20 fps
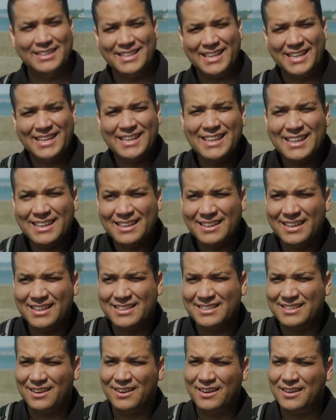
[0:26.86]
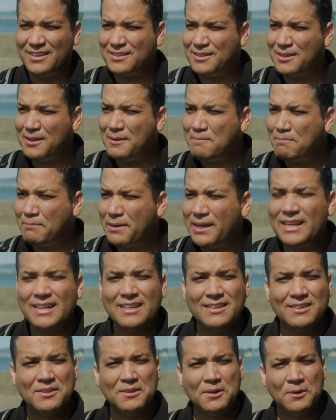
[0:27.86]
day. It's awesome,
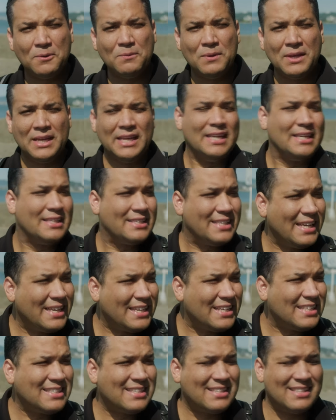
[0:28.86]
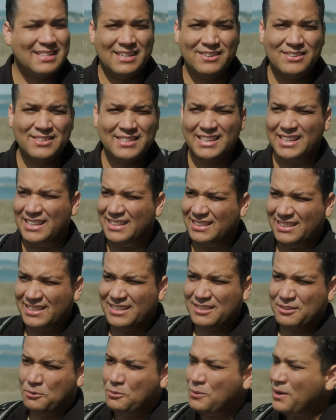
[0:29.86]
but you know, taking stills in
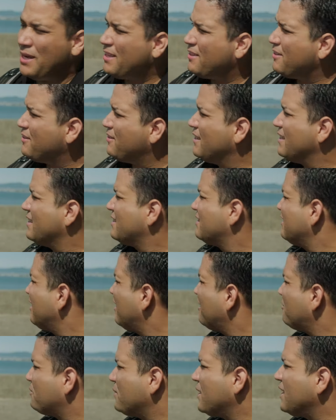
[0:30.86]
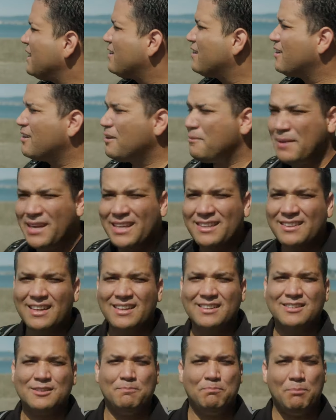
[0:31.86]
this weather is not really gonna make
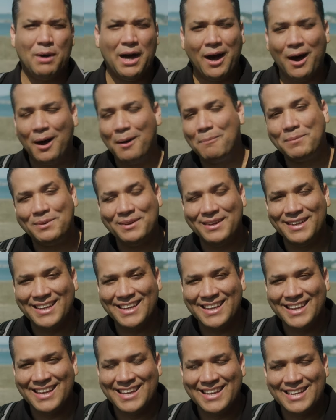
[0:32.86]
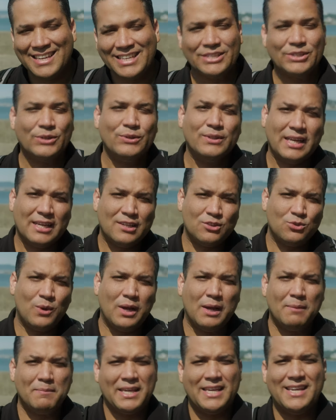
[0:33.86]
things pop. So that's
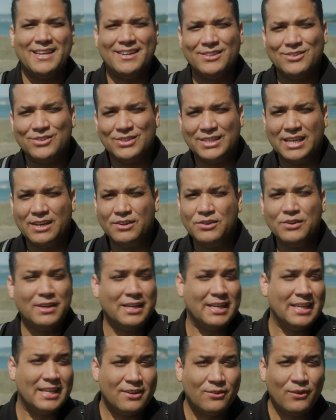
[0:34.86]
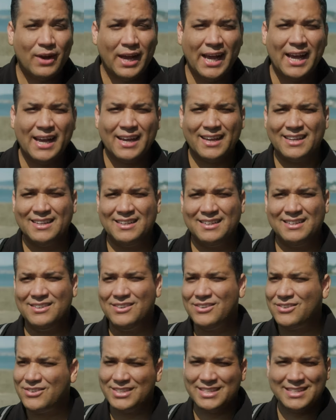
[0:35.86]
why I'm here to tell you a little hack.
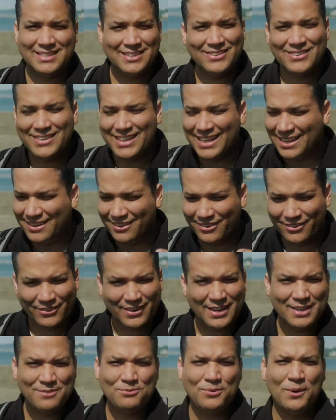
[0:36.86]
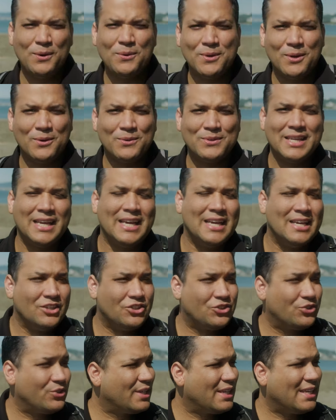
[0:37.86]
You could still get great photos
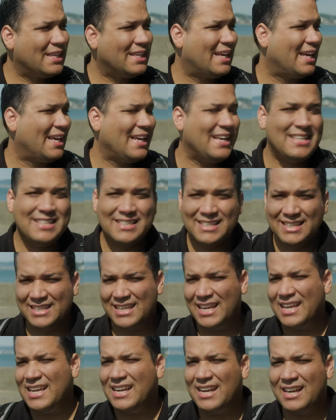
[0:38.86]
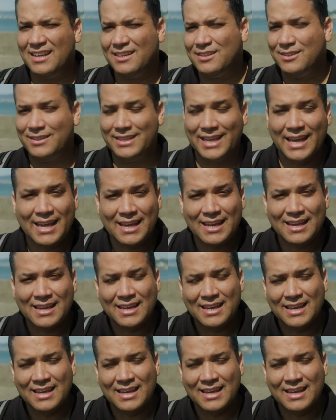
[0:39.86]
shooting in a hazy day like today,